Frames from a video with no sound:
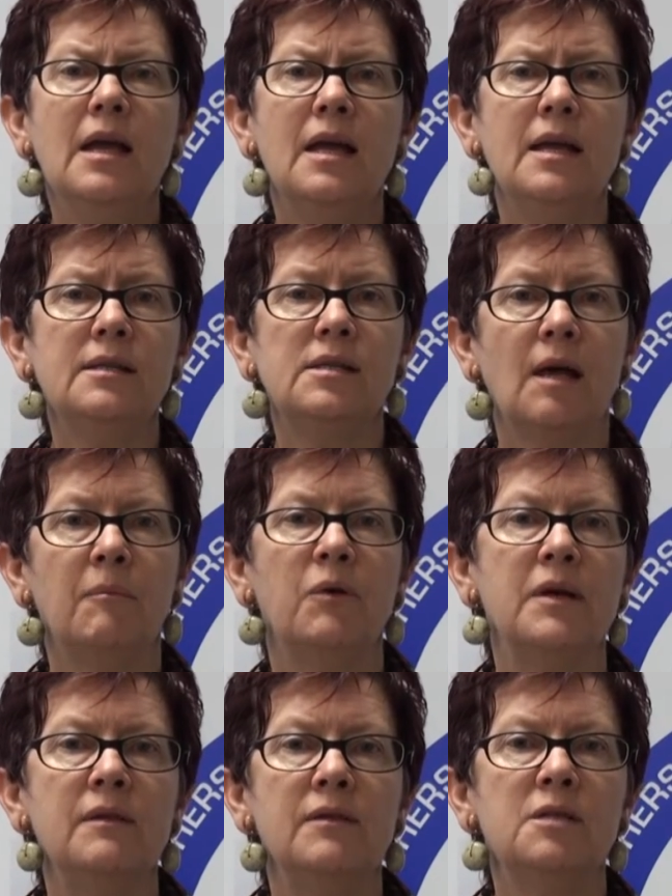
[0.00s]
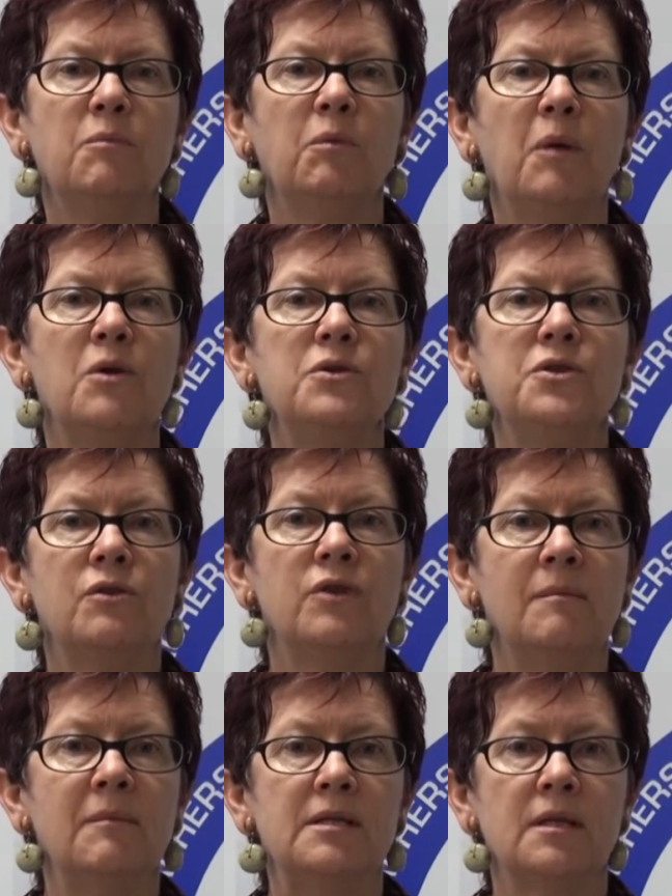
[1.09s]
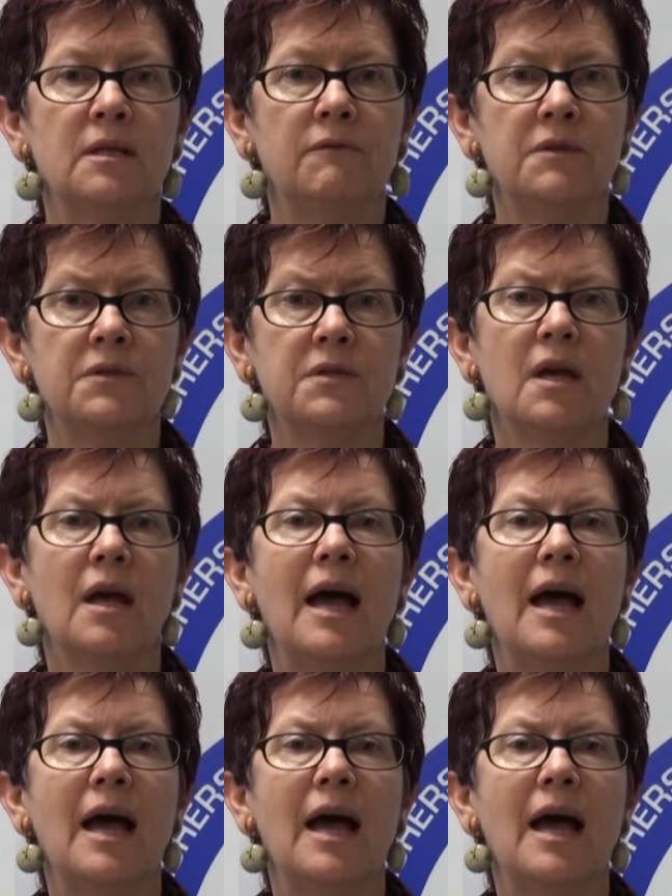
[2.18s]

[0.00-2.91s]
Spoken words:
In summary, this proposed agreement delivers